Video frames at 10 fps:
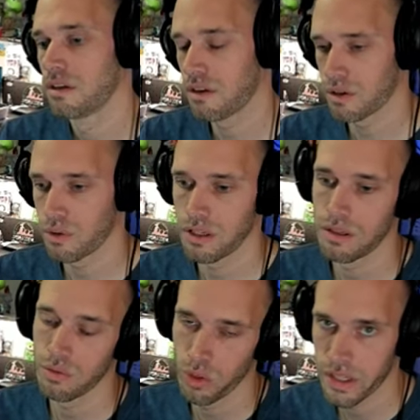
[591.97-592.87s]
Another one,
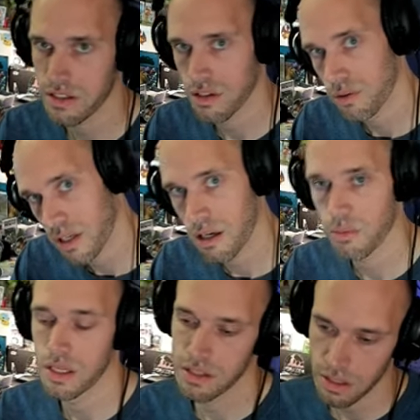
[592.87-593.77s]
one that's going
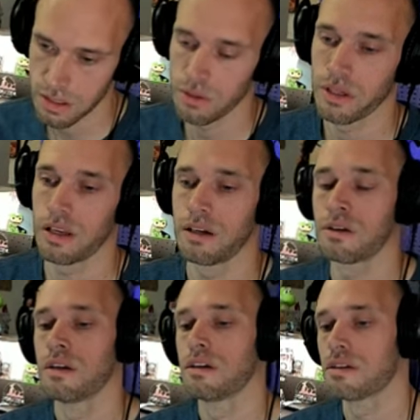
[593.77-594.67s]
up instead of going
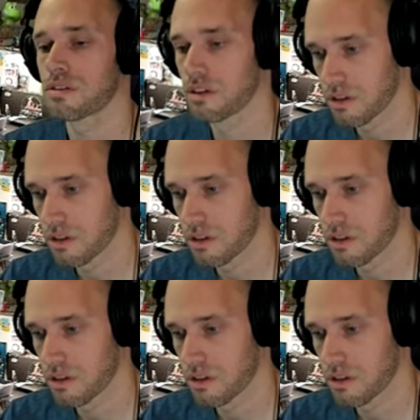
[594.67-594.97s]
down, is